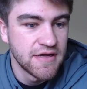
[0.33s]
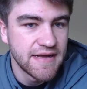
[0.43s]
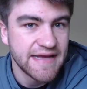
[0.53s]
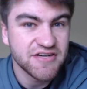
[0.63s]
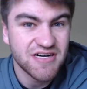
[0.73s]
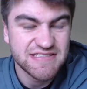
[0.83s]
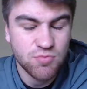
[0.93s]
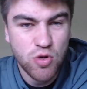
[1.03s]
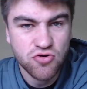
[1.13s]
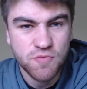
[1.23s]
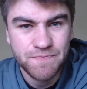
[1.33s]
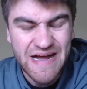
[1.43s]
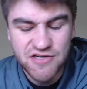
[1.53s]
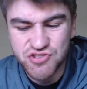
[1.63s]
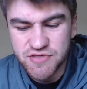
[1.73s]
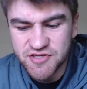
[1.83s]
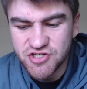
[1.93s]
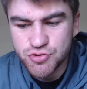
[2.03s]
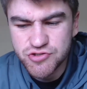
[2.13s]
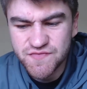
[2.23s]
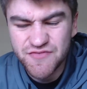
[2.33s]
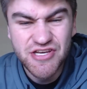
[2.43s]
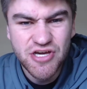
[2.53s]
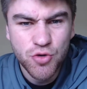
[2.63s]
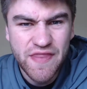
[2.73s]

Hey guys and welcome back to another YouTube video.